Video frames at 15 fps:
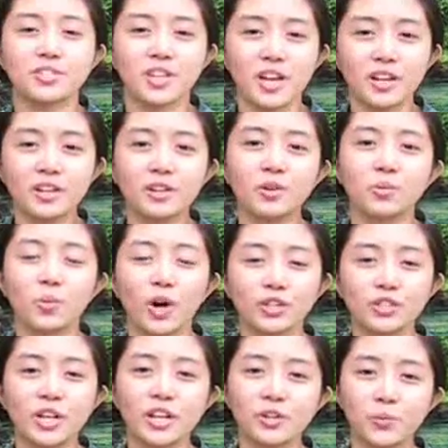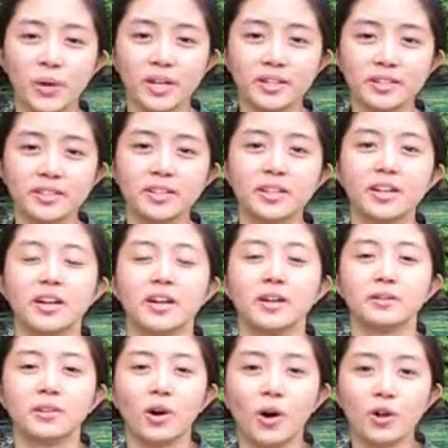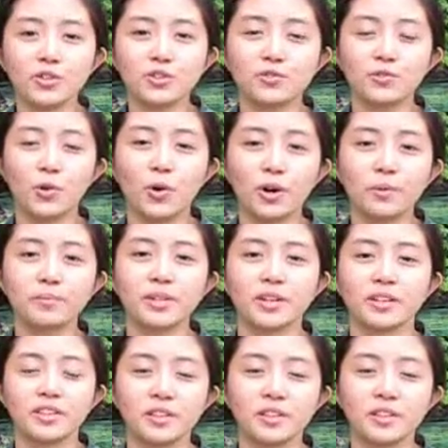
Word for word: sun, water, and wind also formed